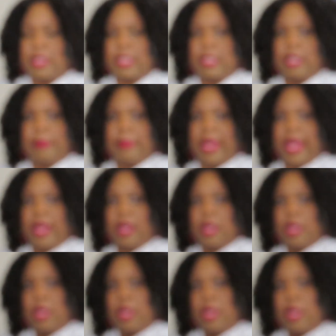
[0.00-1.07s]
Let's come back.
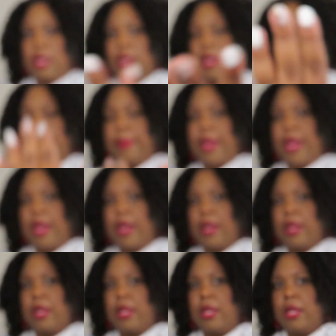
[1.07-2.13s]
Come
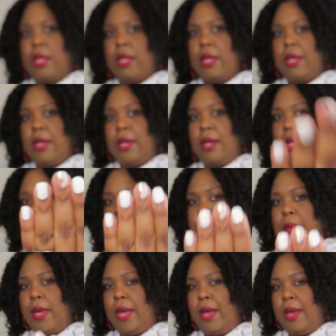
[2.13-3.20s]
back
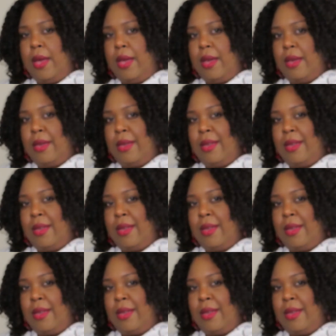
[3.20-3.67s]
back.